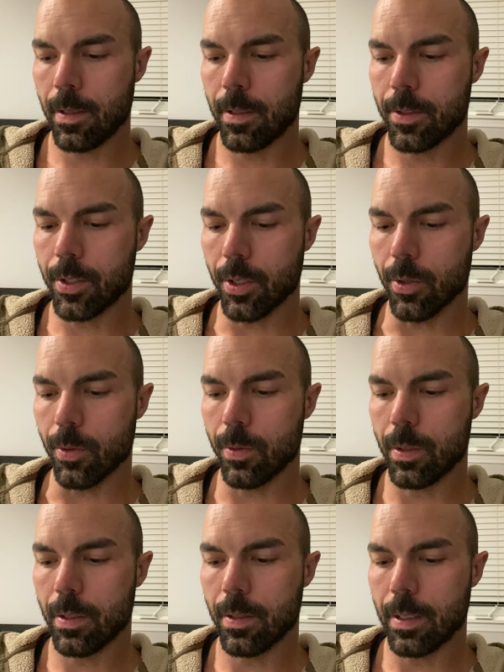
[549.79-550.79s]
So
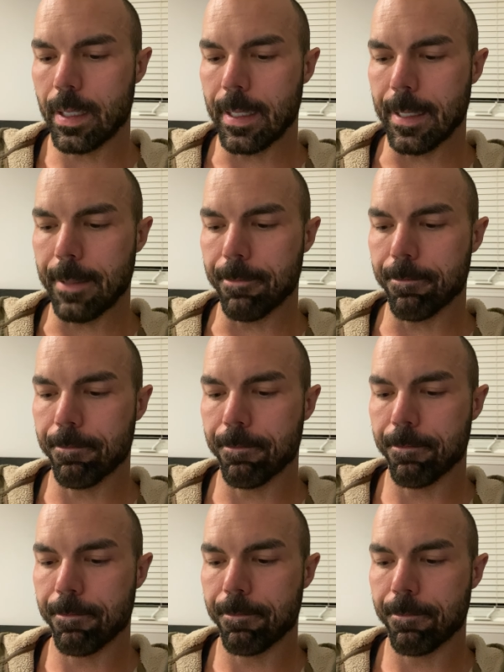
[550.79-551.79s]
um,
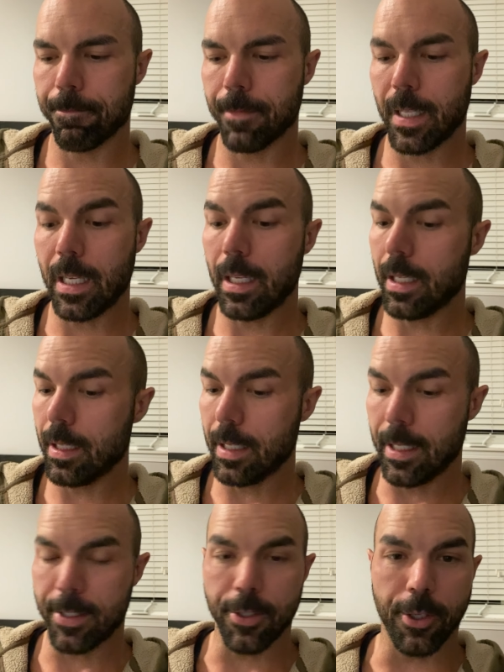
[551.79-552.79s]

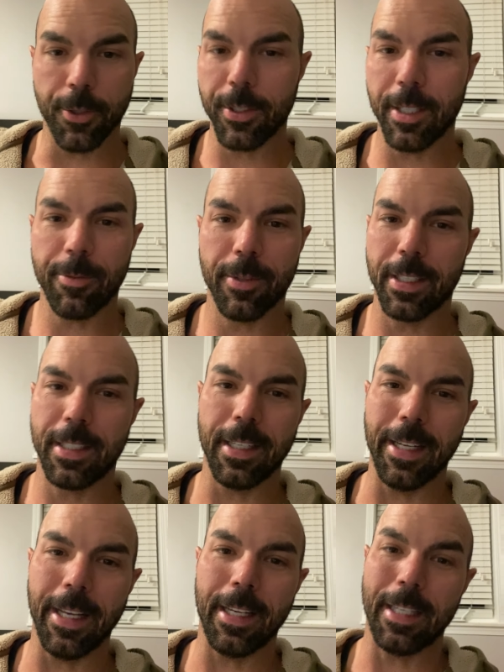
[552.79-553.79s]
it's no different
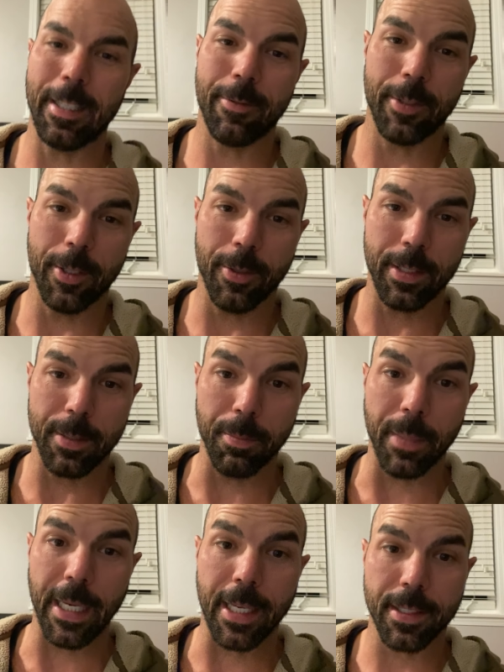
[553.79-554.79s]
today, even though it's
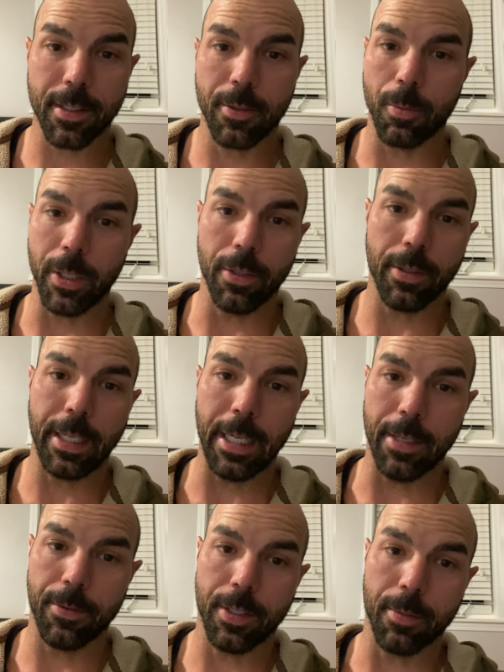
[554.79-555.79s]
masked. We don't
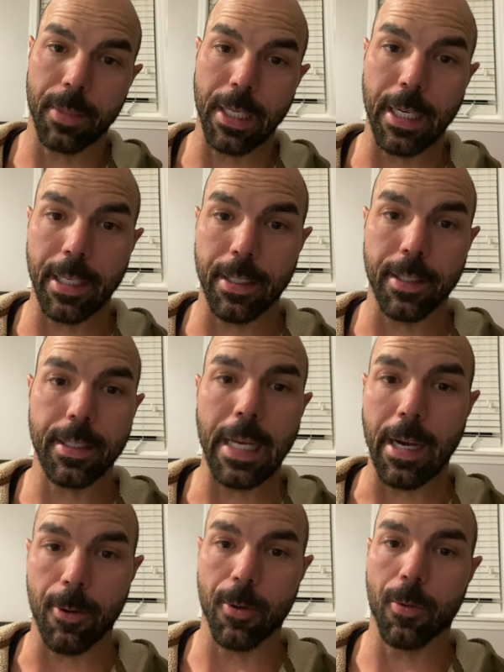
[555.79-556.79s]
have some guy in a
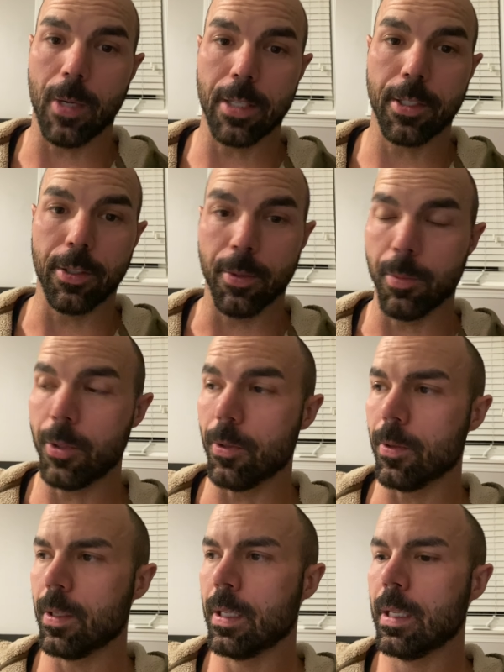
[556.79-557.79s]
tower watching the
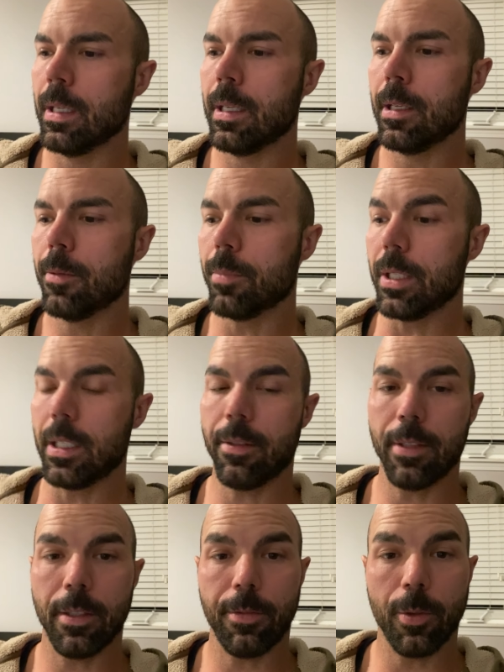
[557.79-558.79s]
moon. But
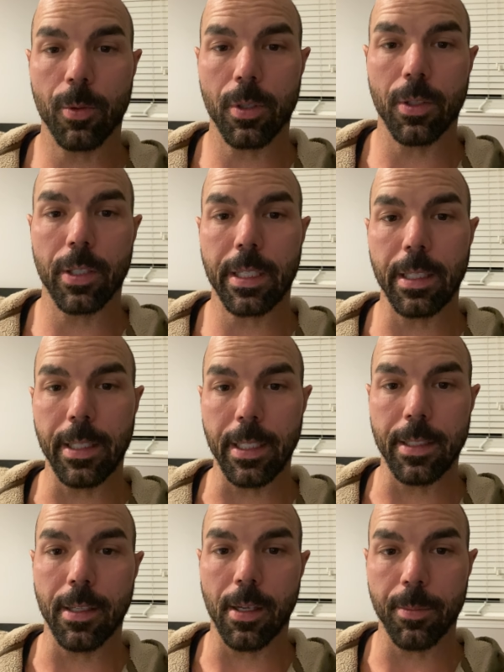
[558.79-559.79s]
even if you were to look at the
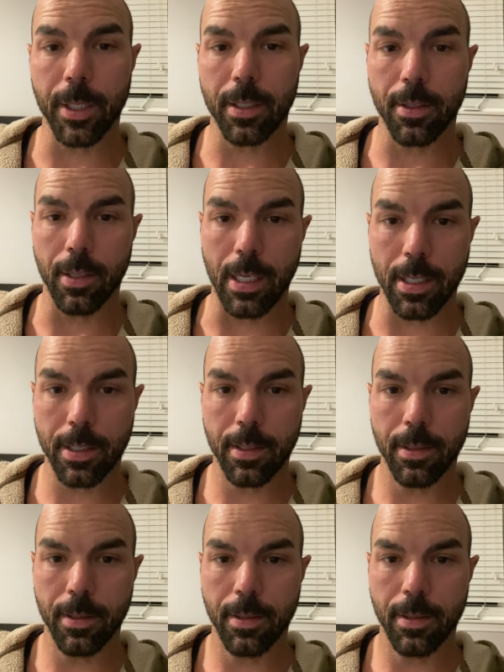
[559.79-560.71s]
atomic clock,